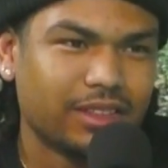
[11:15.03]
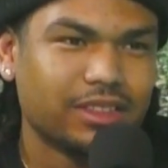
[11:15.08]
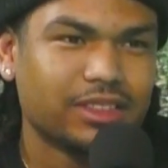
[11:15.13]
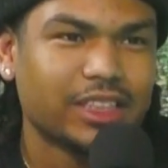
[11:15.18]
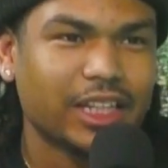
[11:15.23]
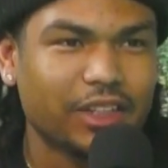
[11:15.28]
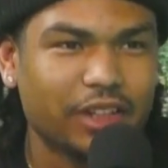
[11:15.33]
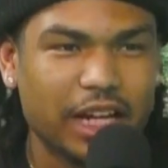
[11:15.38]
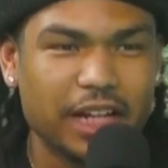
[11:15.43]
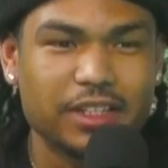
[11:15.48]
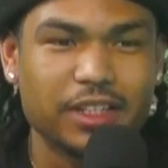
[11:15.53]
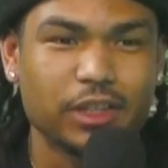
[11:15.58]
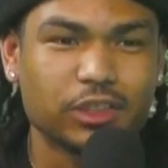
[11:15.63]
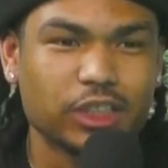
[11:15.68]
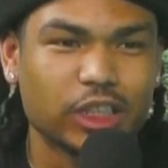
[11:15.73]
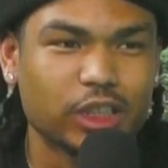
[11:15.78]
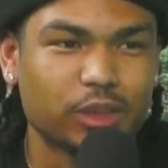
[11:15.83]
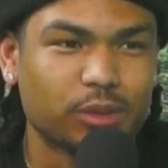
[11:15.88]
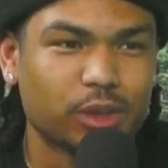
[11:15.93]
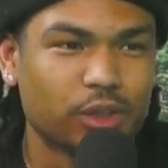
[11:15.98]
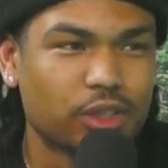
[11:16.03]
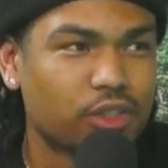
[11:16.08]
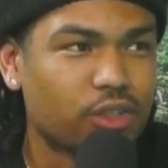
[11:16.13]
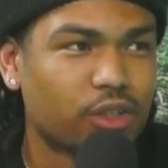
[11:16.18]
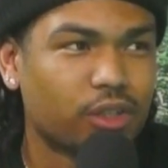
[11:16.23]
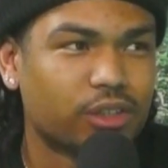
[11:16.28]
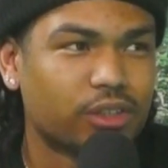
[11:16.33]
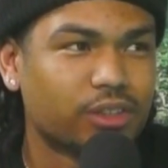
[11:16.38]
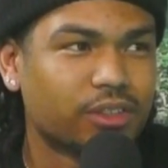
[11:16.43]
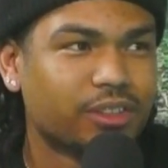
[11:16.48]
Shout out ATL Jacob though, he's
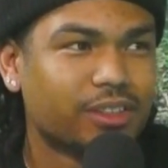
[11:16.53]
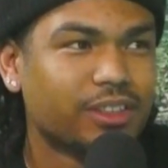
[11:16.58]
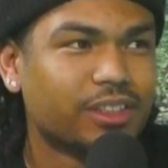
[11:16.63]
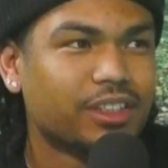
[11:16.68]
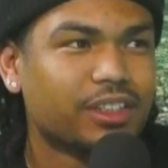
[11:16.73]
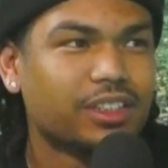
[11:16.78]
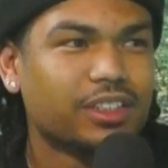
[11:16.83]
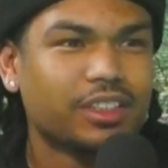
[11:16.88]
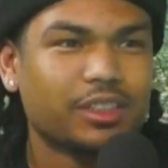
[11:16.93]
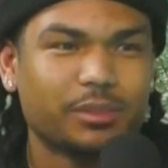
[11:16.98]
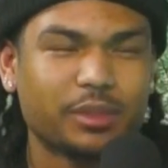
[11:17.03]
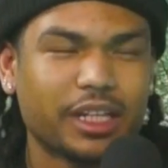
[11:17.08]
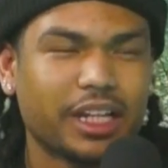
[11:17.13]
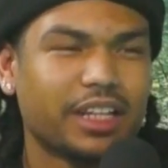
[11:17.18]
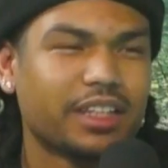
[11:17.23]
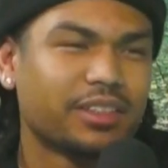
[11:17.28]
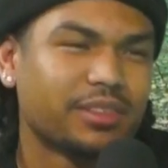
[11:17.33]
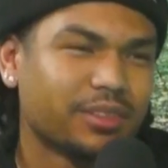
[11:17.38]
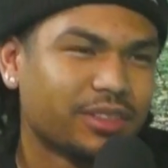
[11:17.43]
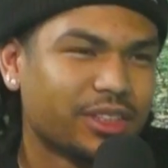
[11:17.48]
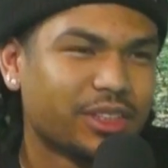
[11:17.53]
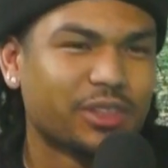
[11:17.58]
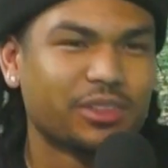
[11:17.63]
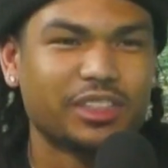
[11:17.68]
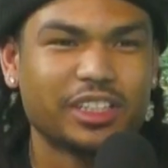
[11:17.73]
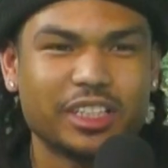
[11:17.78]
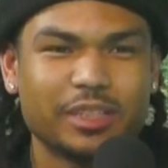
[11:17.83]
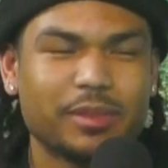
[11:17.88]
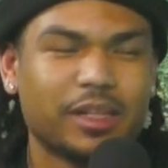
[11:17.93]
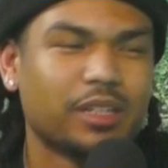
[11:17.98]
hard. But like, you know,
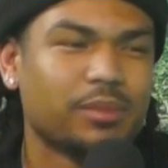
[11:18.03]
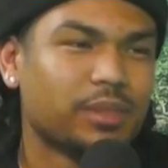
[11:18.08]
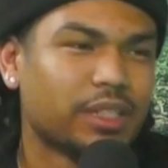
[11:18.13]
Nicci about to